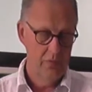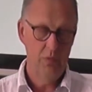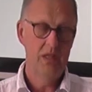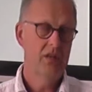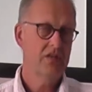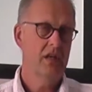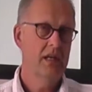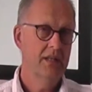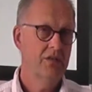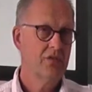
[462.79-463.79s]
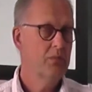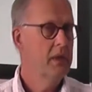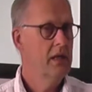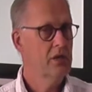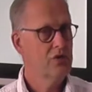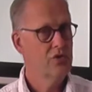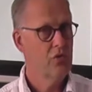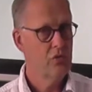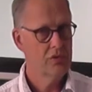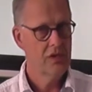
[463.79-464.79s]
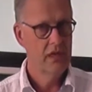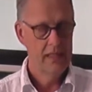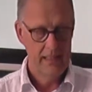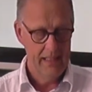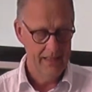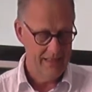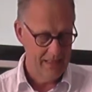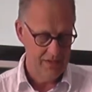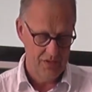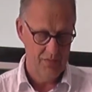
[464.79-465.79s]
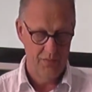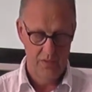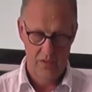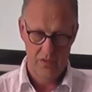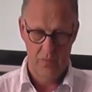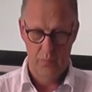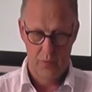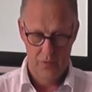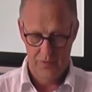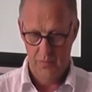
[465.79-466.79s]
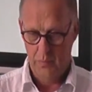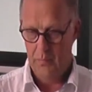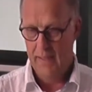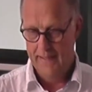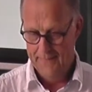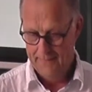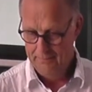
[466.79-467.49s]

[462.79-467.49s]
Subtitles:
we decide to make a short, intensive support plan.